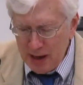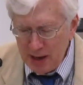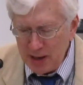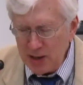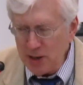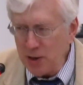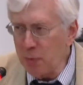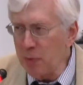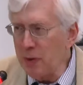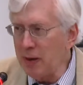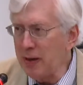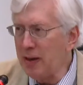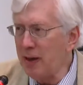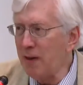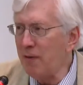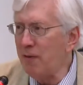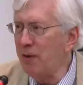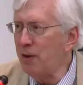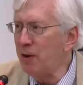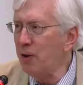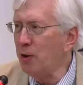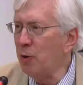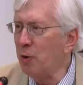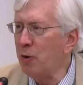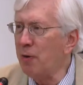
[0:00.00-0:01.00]
She'll be
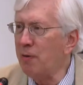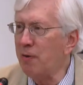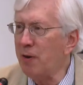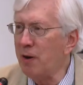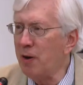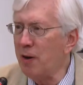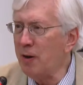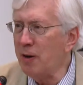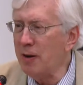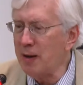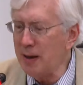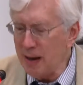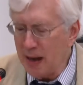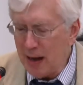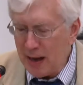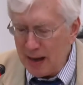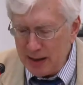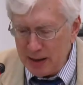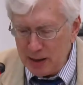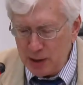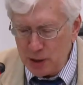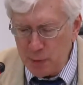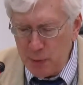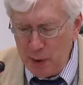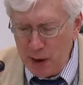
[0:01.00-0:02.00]
giving you a very
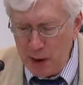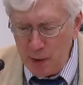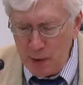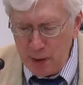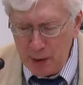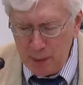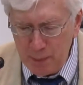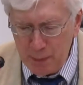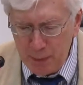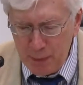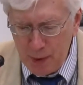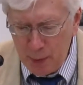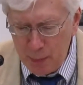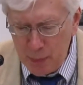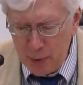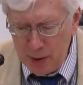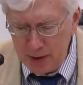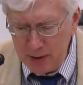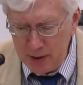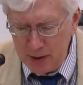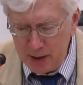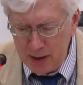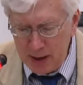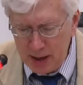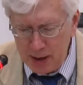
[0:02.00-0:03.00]
inspiring
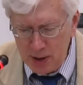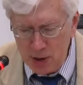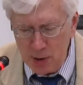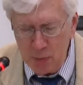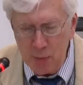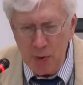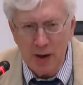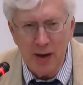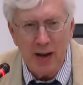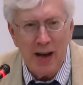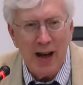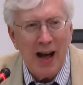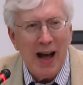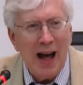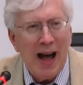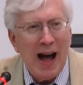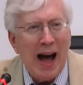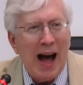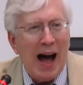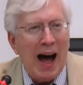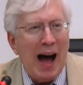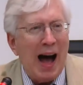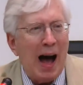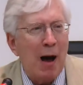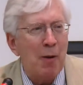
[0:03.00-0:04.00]
presentation. But
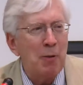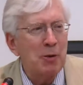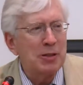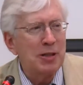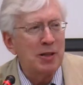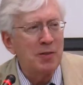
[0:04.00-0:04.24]
I was